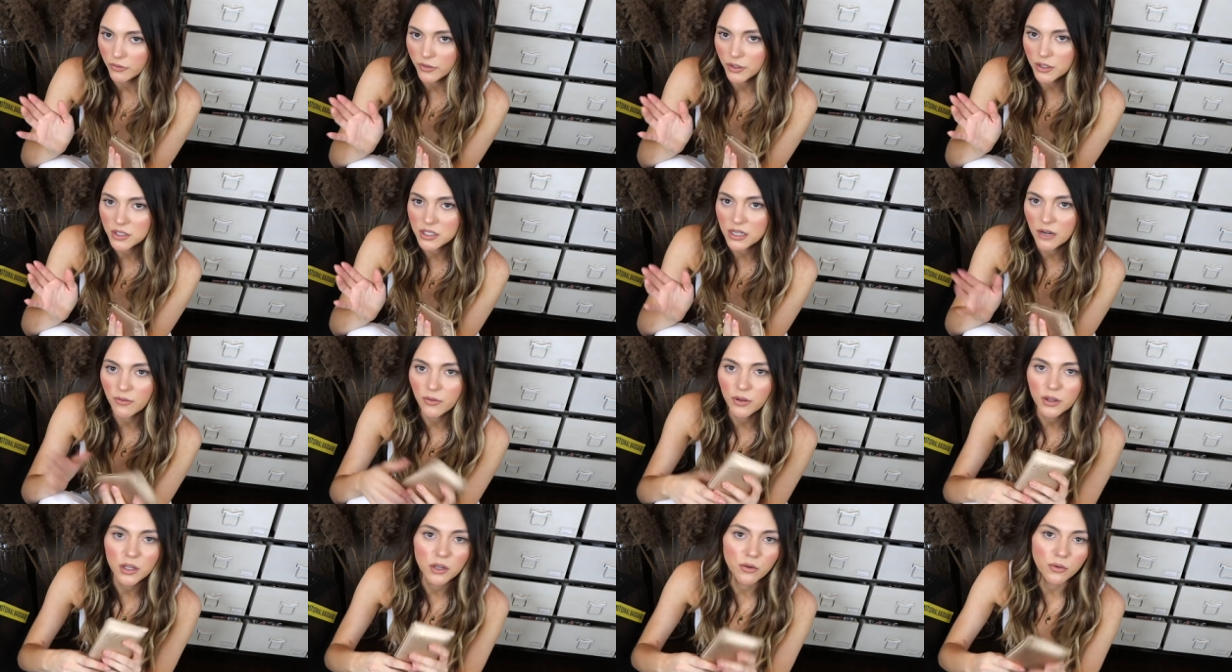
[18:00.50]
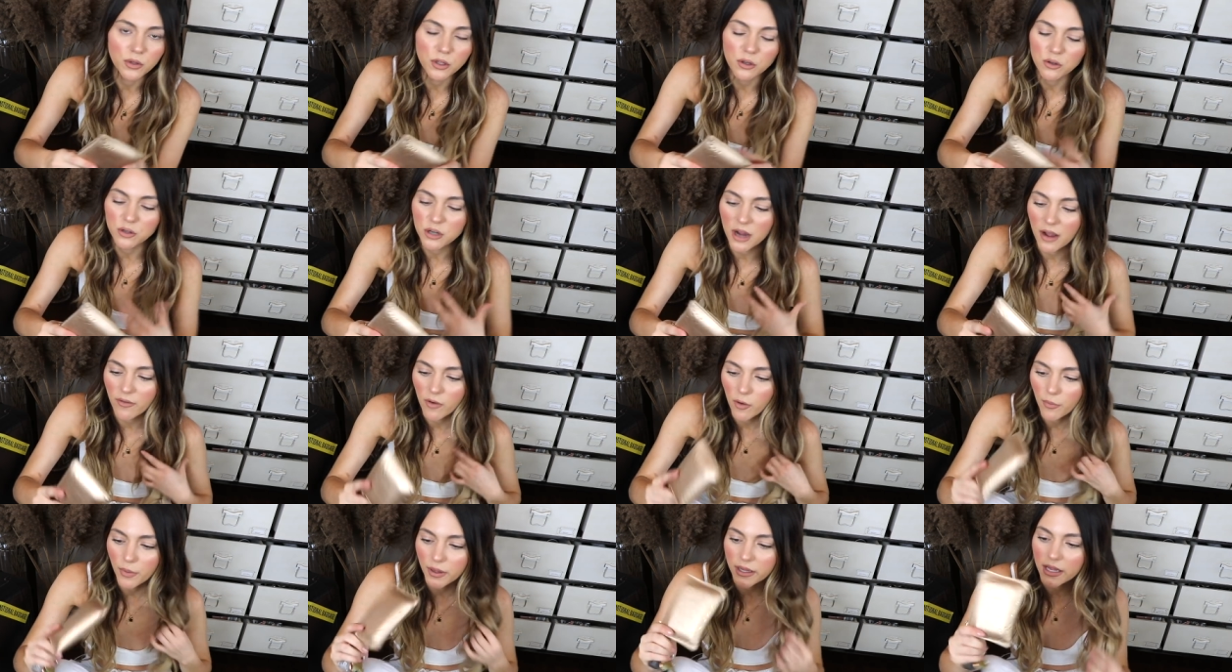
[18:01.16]
of your stuff with you when you
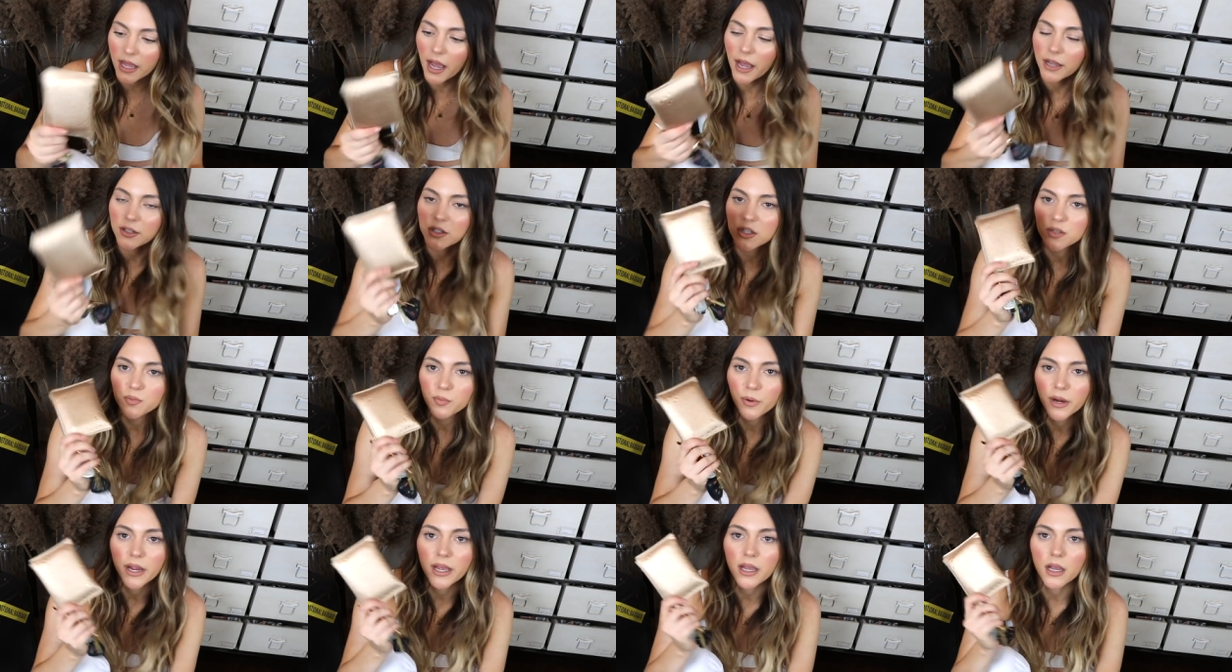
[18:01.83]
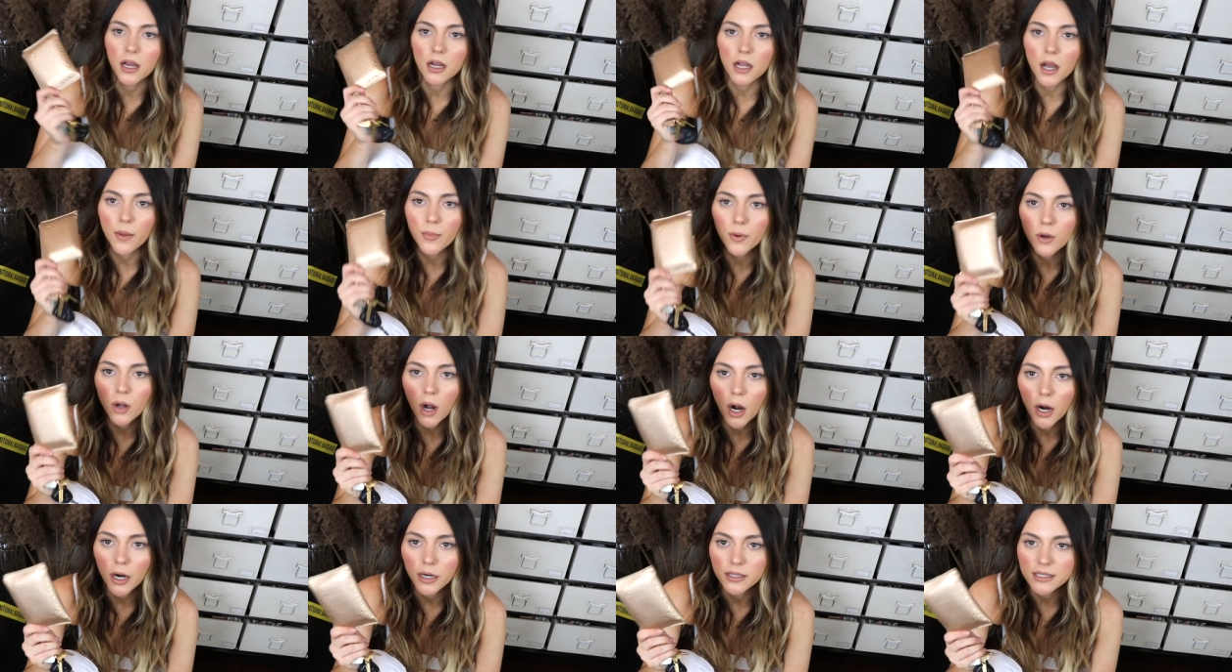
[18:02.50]
travel, but yeah, I just bring a couple
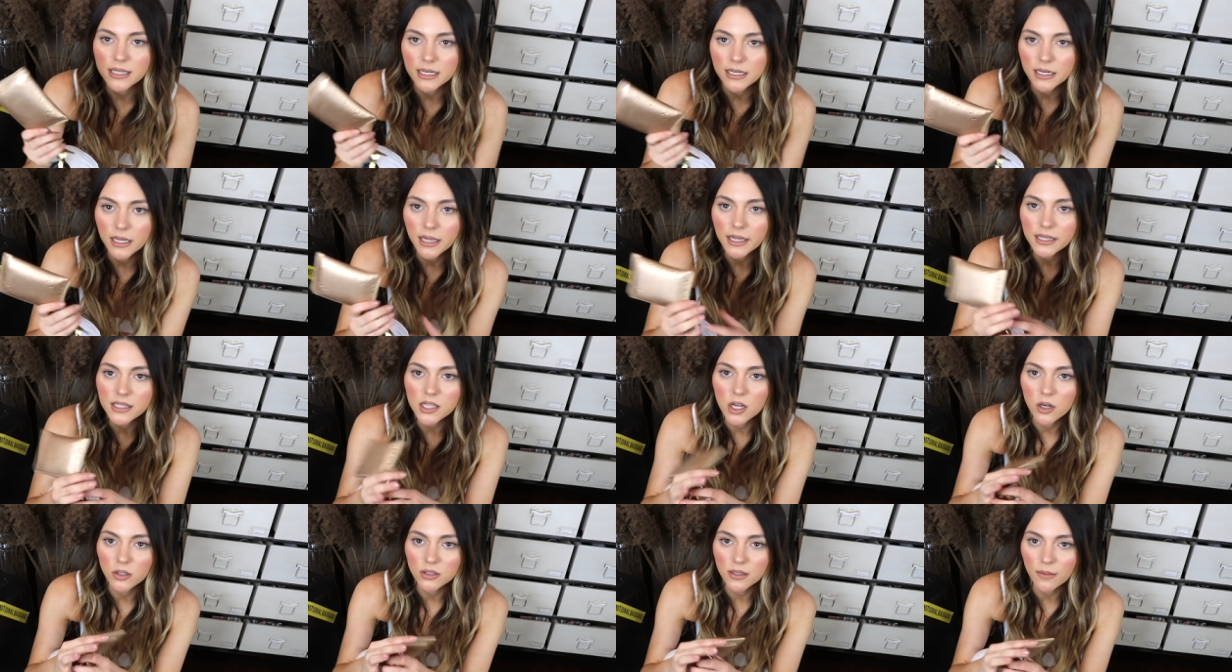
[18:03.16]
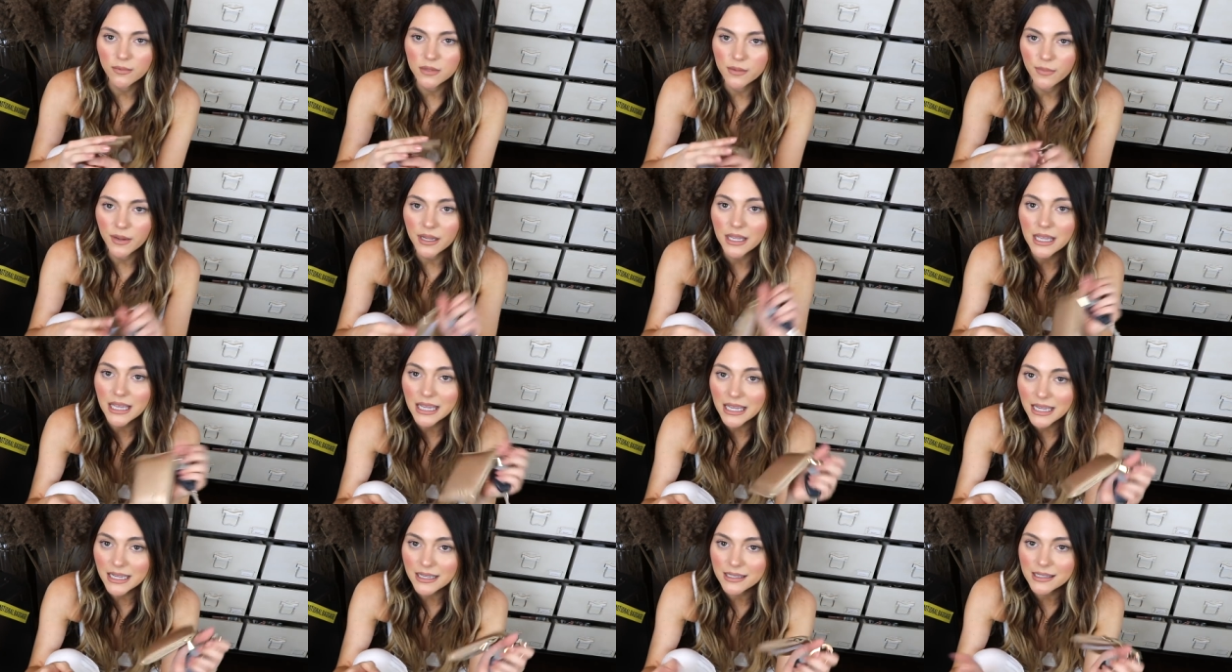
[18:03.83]
cards and it's hooked up to my
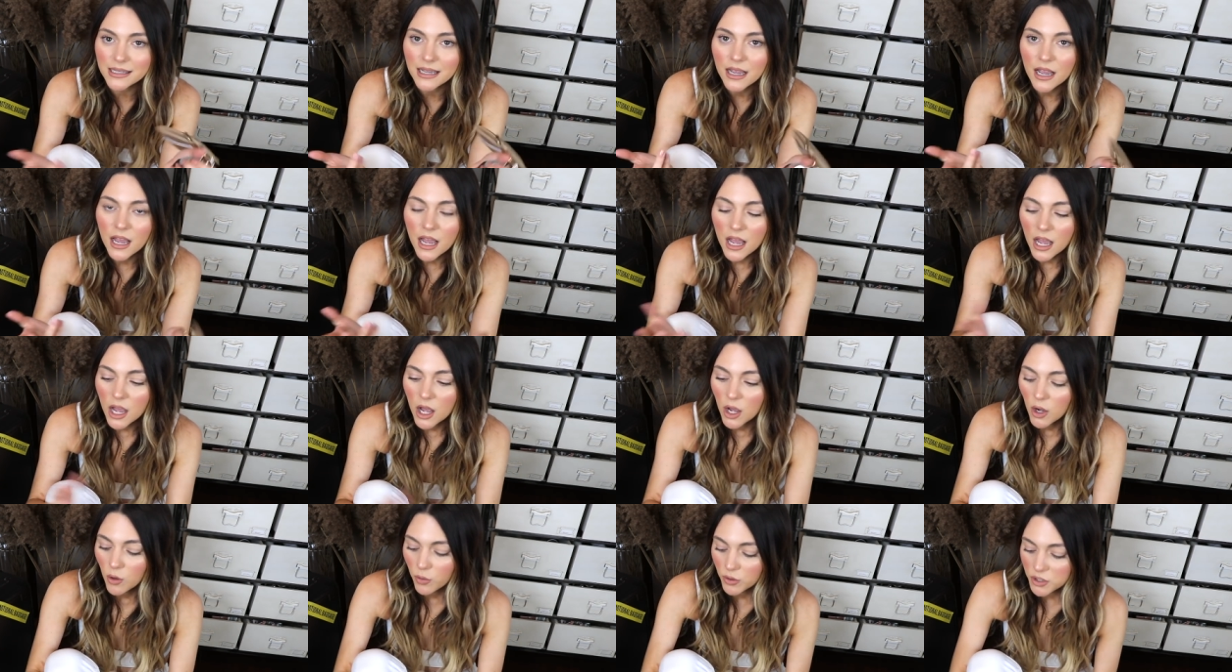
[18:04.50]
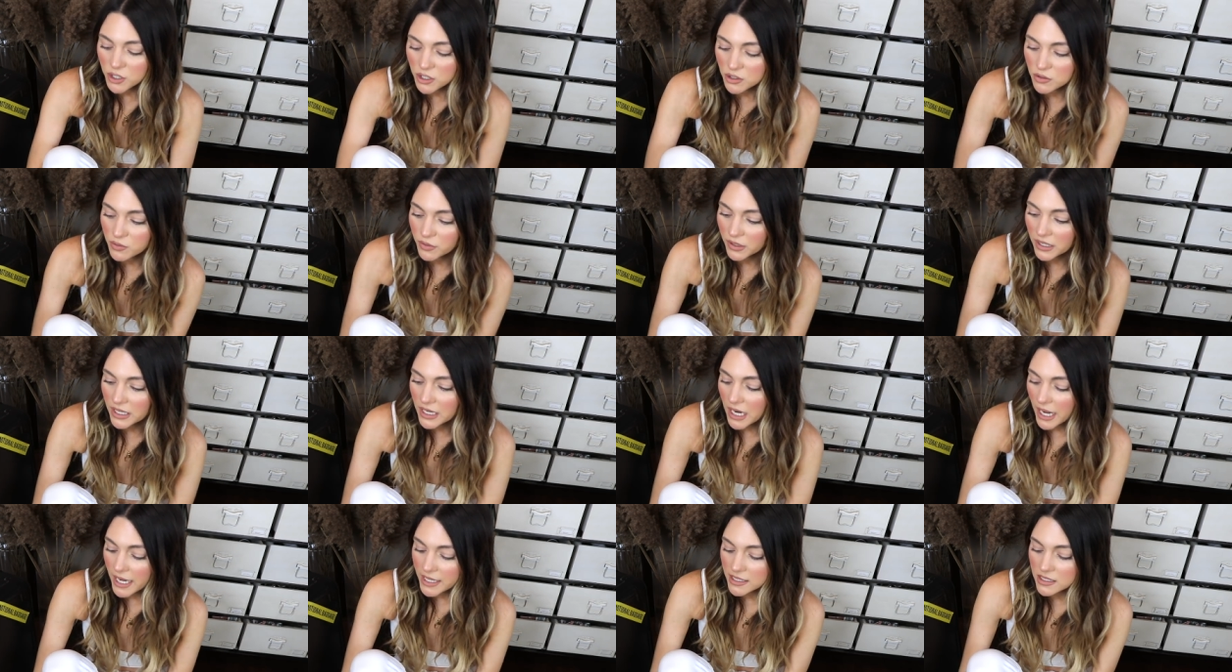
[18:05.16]
keys which is
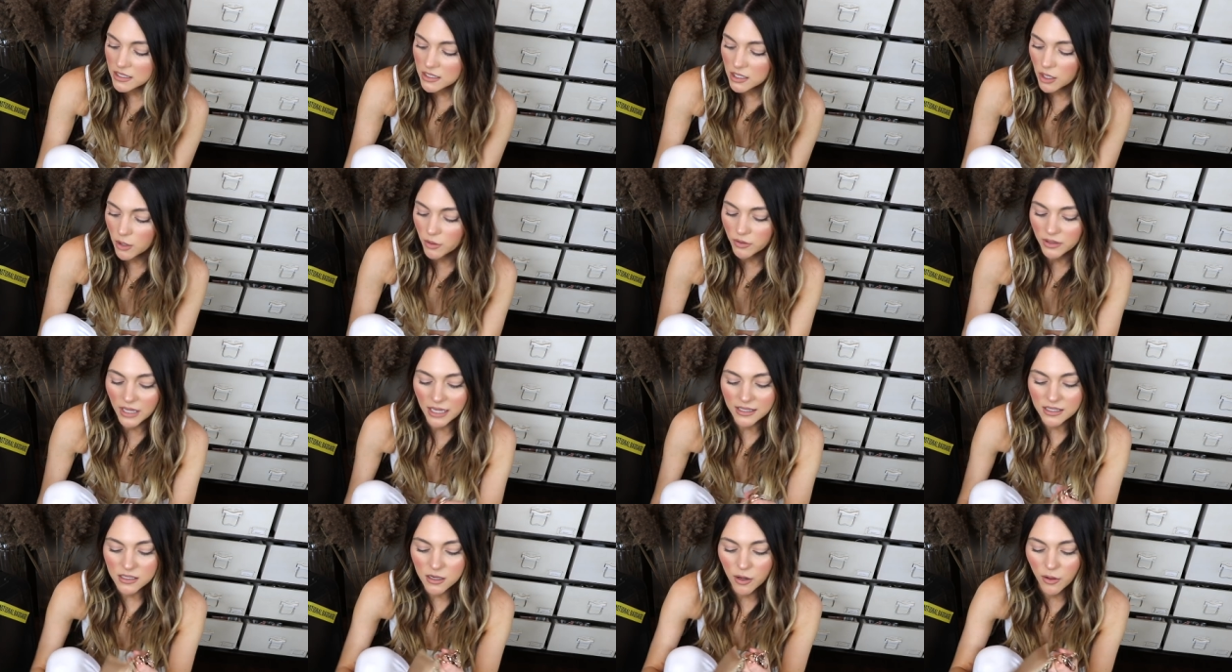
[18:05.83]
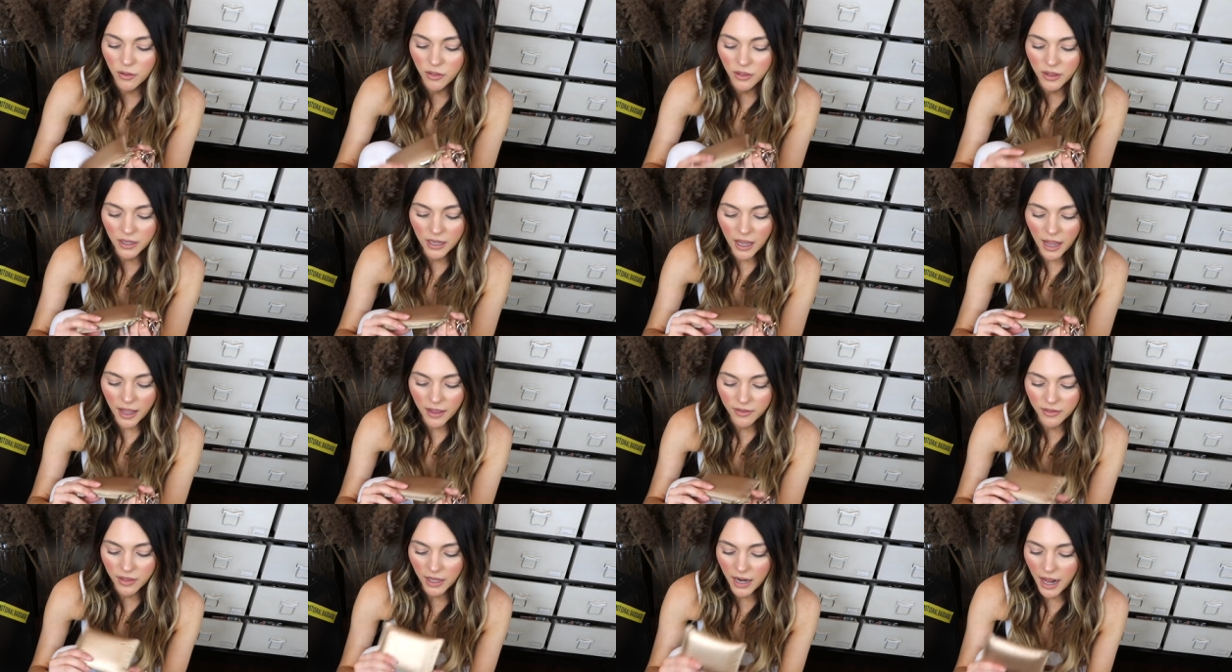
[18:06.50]
really nice. So that's another thing
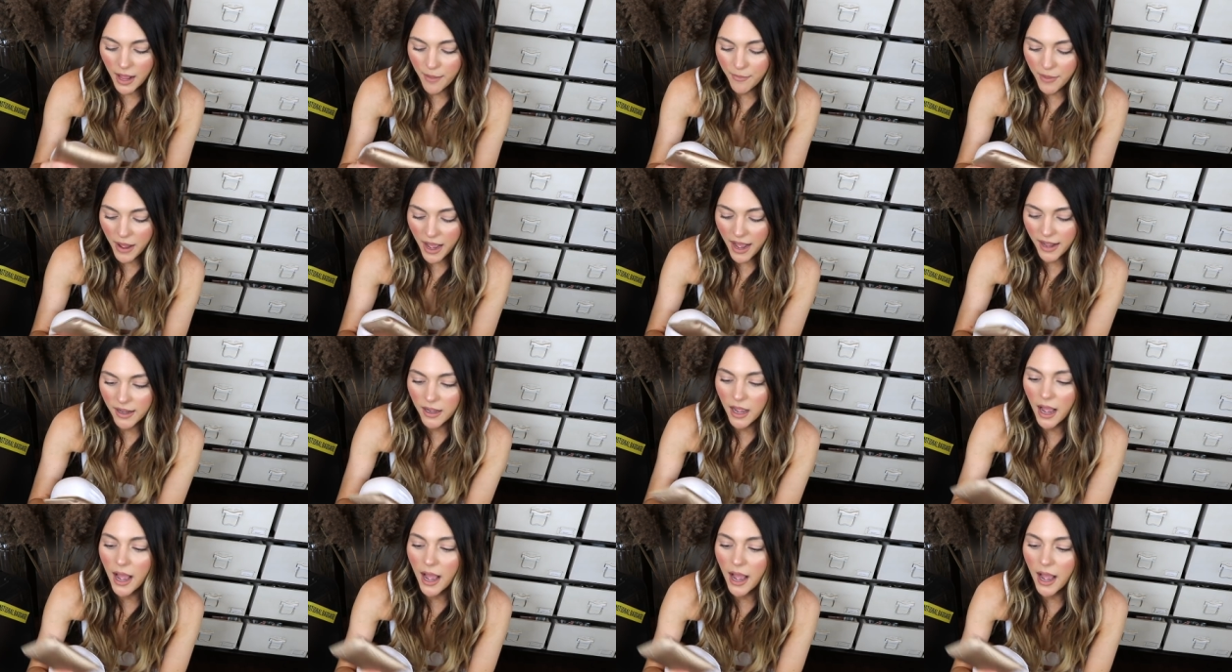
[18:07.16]
I, uh, that I pack.